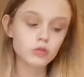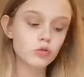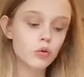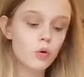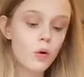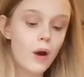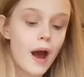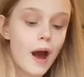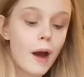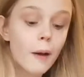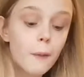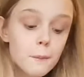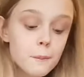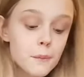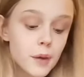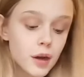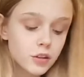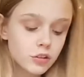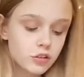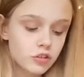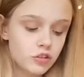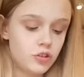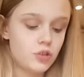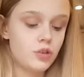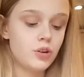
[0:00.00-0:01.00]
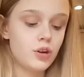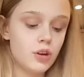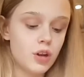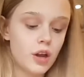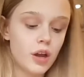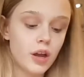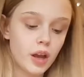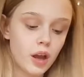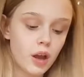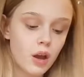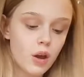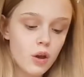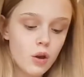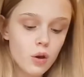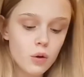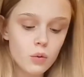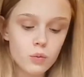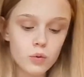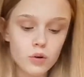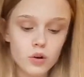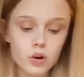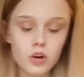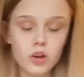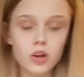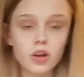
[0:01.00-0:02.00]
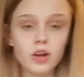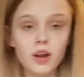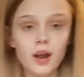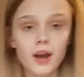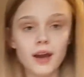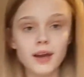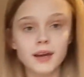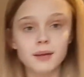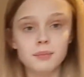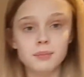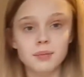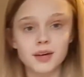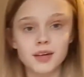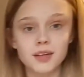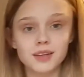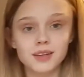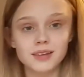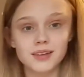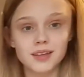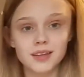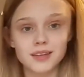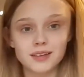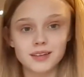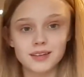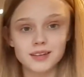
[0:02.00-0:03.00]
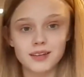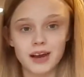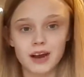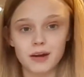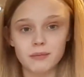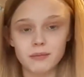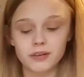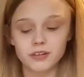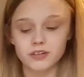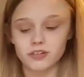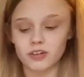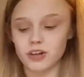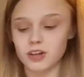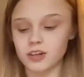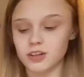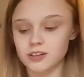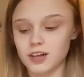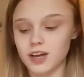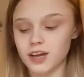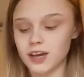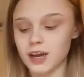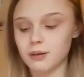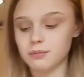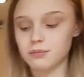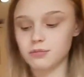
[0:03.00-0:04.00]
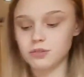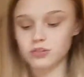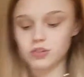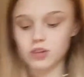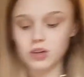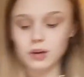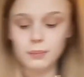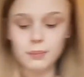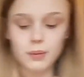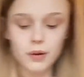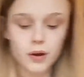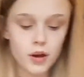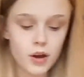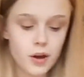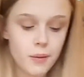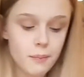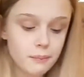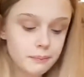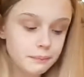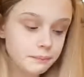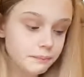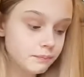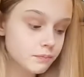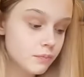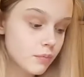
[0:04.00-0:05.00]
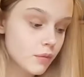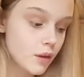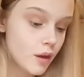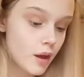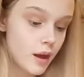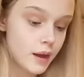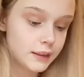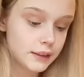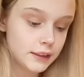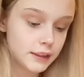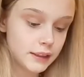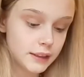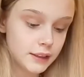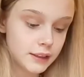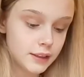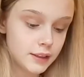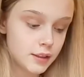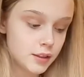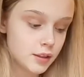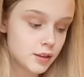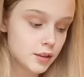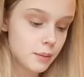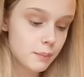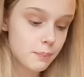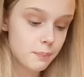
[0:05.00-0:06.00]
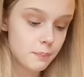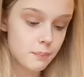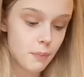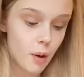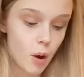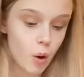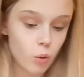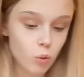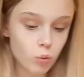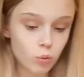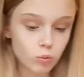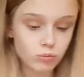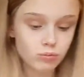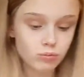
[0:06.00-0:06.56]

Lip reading: how much it would look like, but this is how much it looks like. I'm just gonna put it in the bowl